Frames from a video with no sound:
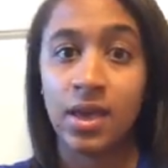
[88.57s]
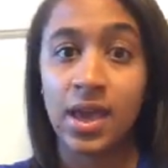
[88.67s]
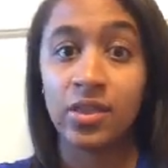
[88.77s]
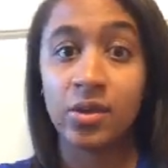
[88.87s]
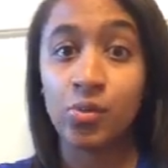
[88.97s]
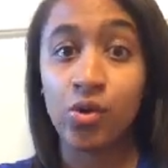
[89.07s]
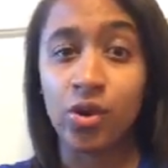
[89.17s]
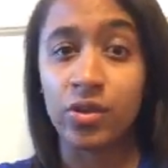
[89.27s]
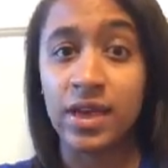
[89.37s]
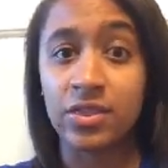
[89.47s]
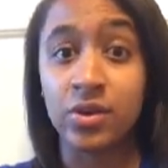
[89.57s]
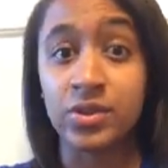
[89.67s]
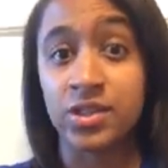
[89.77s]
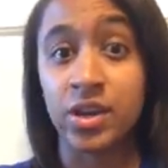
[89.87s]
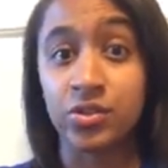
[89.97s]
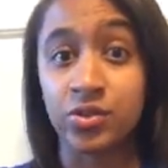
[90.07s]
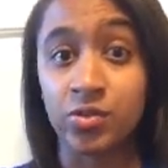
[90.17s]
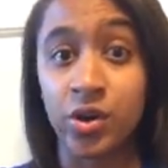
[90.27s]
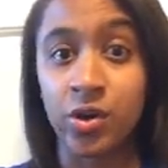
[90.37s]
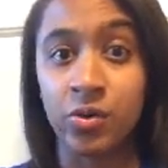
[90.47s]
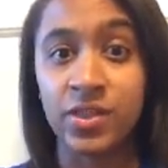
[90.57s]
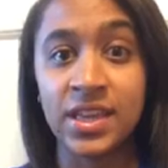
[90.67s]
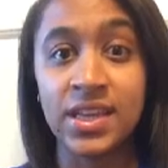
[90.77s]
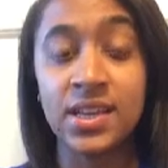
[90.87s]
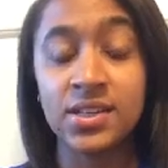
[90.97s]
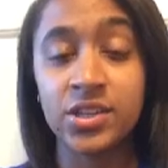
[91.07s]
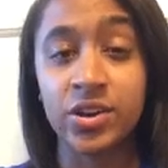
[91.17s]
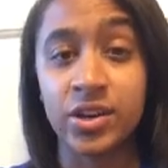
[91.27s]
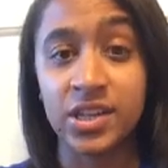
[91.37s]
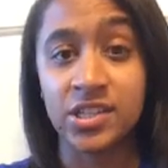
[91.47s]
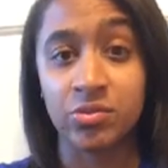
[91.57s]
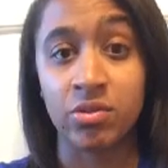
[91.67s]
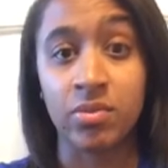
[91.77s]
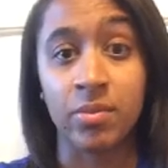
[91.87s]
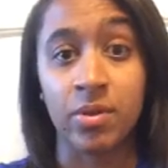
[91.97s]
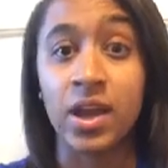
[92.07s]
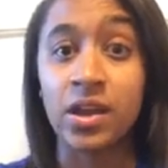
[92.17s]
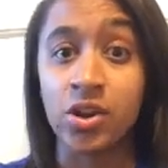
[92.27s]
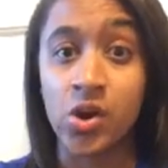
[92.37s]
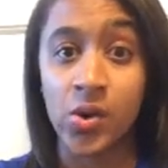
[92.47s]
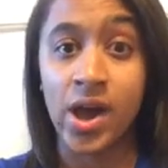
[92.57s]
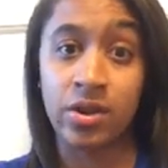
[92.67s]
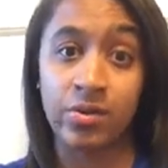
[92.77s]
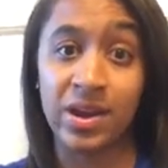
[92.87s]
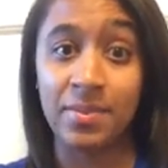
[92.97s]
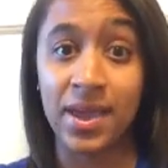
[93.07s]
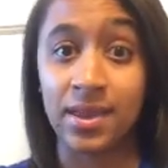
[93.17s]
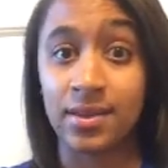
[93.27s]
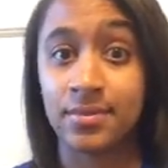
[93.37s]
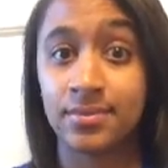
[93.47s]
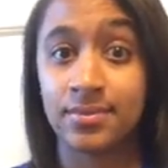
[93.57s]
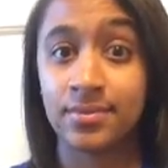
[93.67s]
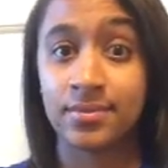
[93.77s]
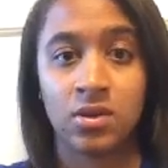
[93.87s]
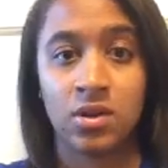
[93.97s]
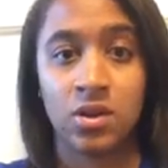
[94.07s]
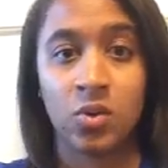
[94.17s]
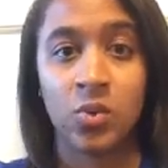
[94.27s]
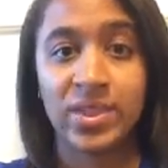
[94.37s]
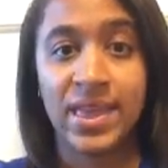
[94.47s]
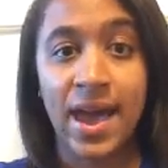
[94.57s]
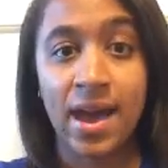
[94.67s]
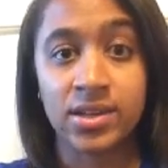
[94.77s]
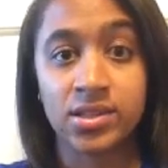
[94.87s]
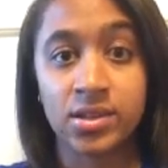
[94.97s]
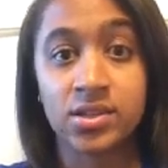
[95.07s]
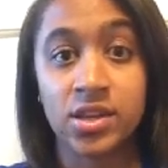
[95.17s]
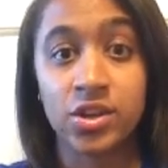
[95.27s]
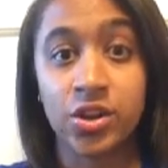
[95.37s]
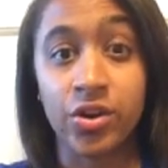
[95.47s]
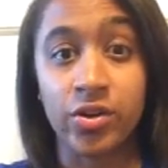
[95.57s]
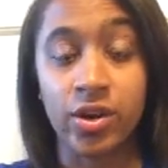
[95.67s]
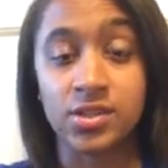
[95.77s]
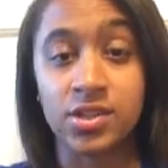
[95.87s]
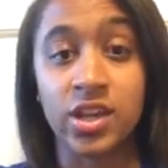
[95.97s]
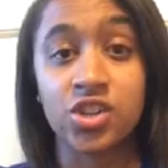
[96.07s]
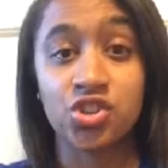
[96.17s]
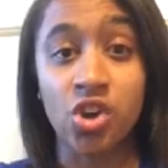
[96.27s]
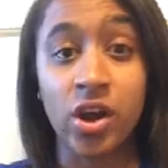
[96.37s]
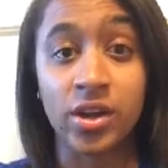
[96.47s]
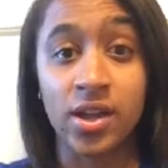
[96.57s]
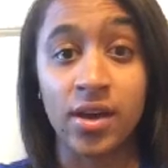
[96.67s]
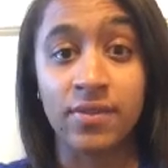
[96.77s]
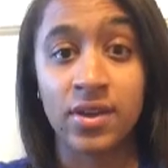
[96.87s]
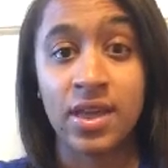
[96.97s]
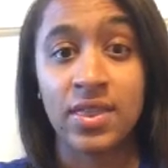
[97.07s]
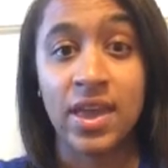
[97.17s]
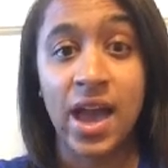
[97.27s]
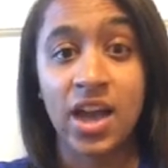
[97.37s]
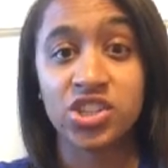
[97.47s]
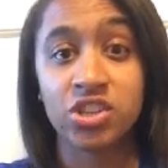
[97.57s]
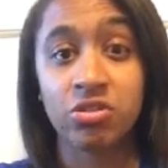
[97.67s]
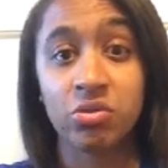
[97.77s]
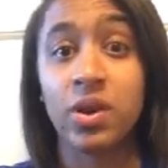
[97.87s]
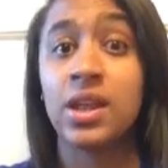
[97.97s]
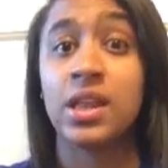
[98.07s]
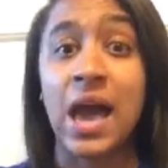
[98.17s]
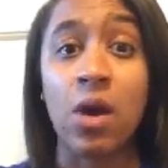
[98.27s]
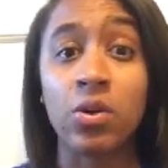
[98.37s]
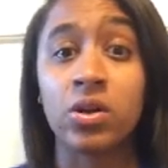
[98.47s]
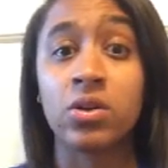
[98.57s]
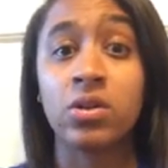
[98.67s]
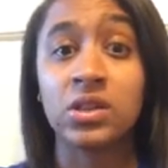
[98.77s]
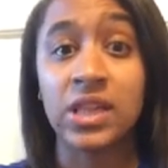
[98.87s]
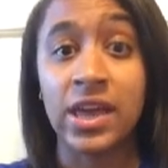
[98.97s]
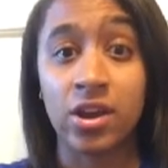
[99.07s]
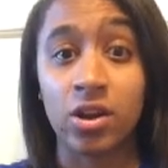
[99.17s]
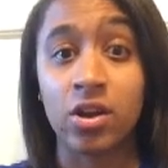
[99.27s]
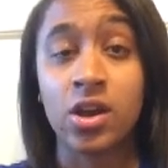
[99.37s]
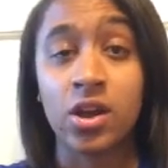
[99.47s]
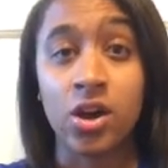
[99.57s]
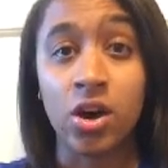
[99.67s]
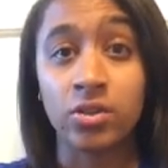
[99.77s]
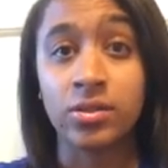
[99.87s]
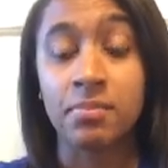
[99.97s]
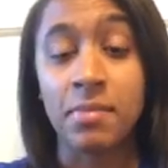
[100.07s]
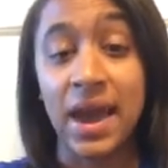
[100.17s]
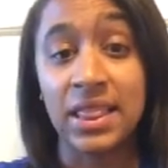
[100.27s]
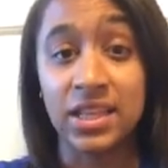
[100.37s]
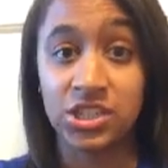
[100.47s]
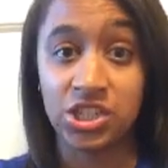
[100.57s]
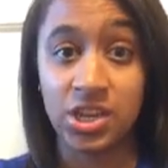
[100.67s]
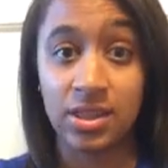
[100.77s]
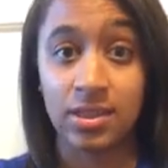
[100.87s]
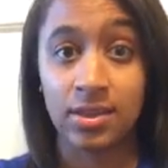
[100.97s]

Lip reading: And the more that those cells grow, the easier it is to remember and know how to ride a bike. When the axons and neurons get strong enough, they actually create an outer layer called myelin sheath.